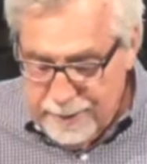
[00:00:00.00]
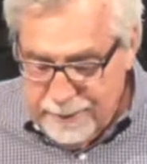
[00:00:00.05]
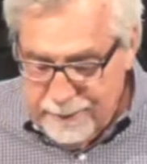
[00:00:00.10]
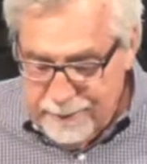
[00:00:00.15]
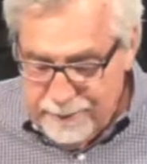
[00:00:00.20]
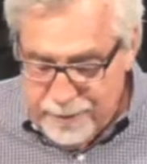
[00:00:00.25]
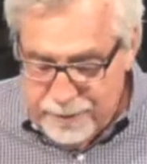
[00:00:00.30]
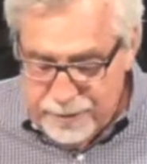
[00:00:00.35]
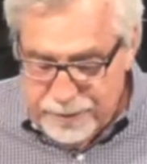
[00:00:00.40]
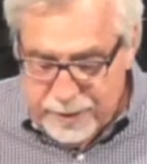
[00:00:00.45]

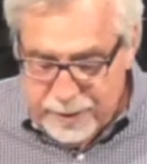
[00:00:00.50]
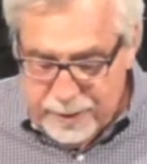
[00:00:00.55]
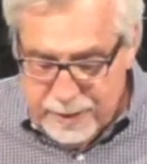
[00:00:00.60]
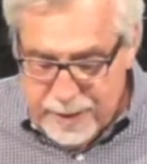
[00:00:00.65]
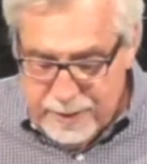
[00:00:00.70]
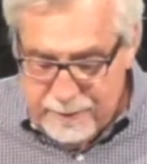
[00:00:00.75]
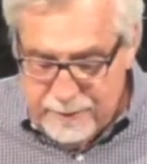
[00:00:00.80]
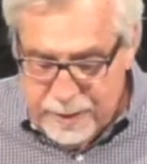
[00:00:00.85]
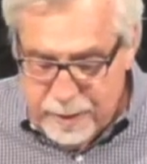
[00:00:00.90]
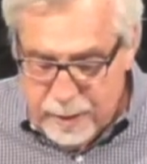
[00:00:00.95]
Verse
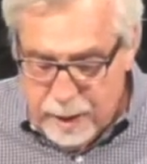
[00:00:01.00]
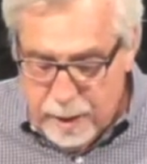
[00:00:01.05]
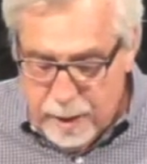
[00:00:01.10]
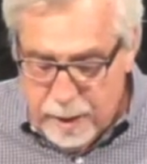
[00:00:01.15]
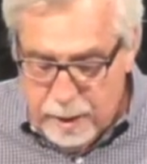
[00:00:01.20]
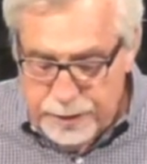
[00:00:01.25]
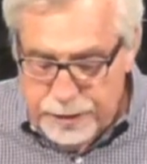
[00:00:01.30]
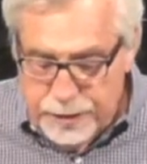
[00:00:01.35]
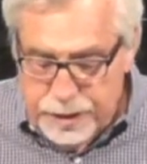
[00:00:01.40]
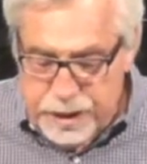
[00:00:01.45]
11
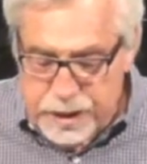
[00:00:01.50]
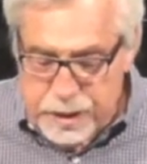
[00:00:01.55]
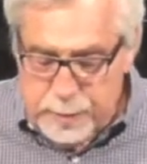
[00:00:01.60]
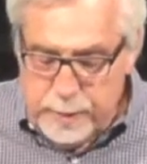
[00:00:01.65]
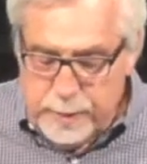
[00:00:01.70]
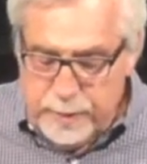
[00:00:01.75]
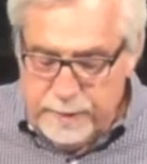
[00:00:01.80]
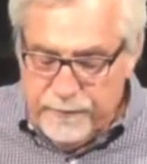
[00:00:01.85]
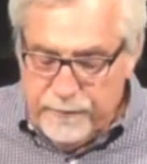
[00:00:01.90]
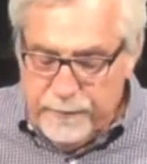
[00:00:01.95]
All
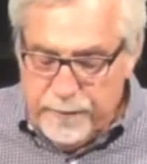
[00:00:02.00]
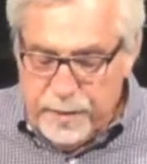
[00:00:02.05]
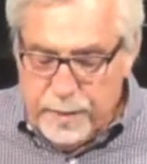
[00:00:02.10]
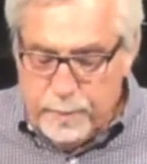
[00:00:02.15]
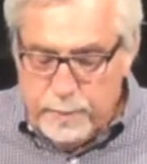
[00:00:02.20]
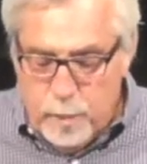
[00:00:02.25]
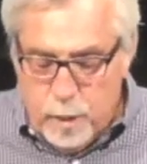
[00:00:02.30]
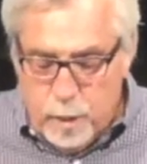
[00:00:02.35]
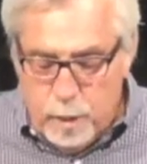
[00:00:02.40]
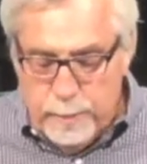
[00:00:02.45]
discipline for the
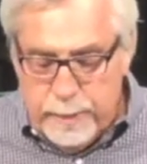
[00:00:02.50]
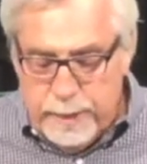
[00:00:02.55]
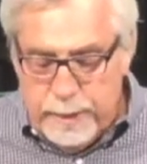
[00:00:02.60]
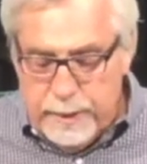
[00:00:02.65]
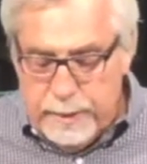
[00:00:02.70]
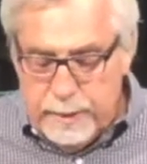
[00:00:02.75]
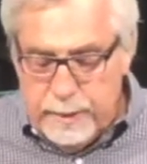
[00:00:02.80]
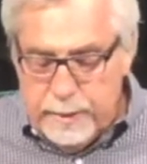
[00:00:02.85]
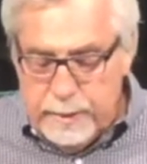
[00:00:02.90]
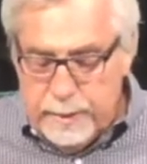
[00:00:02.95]
moment
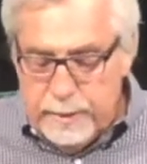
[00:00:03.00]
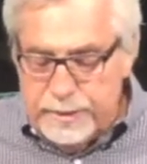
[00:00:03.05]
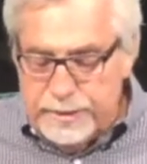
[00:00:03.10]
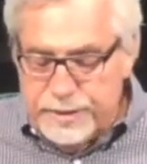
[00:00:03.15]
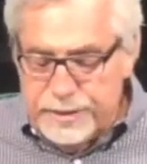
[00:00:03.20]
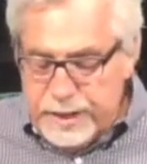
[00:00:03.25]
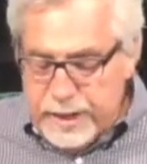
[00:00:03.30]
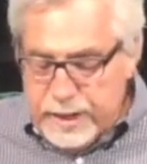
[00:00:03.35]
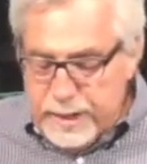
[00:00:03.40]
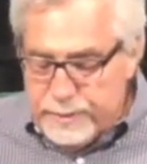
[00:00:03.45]

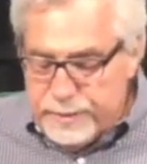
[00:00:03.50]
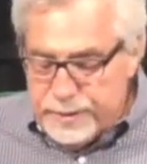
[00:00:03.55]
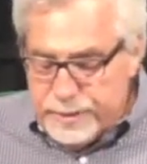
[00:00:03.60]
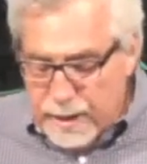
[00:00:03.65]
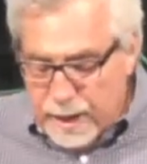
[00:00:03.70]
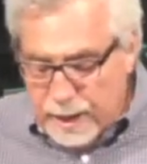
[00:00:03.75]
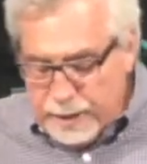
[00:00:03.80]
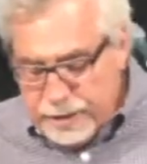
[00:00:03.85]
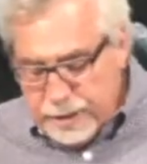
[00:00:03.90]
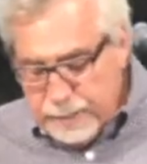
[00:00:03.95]
seems
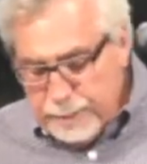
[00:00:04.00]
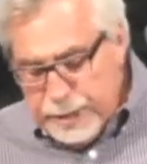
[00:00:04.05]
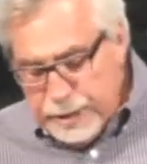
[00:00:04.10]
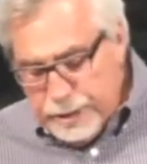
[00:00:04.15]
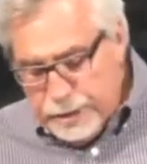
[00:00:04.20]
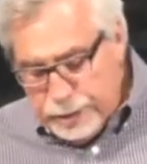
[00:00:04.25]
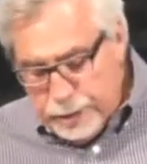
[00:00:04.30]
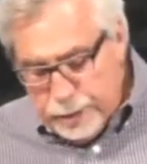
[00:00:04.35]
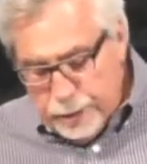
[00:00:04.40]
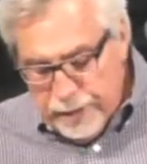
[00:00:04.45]
not to be
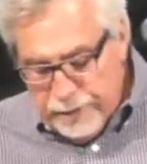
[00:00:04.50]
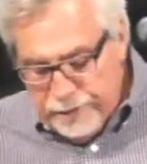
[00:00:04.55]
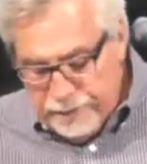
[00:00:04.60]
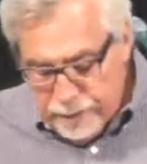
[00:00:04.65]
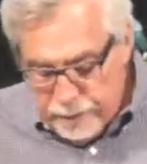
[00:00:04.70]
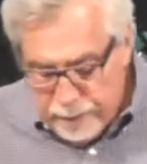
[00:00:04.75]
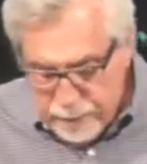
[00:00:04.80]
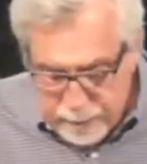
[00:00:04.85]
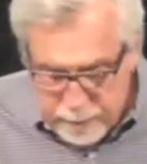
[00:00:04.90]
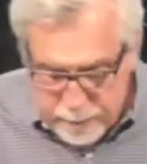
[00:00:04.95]

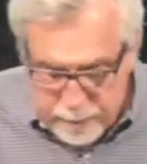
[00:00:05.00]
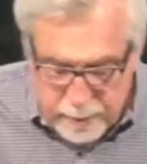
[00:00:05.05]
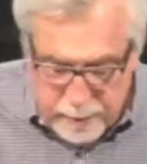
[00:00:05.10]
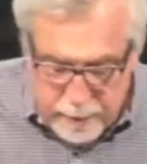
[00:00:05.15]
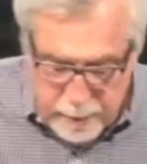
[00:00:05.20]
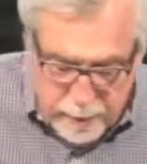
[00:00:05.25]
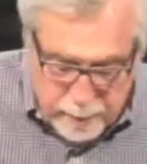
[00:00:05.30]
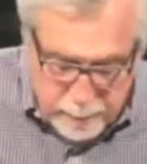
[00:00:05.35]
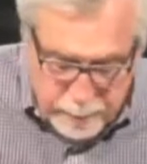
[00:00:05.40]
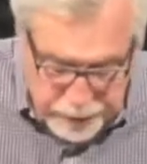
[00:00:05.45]
joyful,
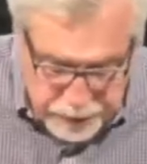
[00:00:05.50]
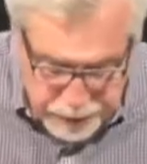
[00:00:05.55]
but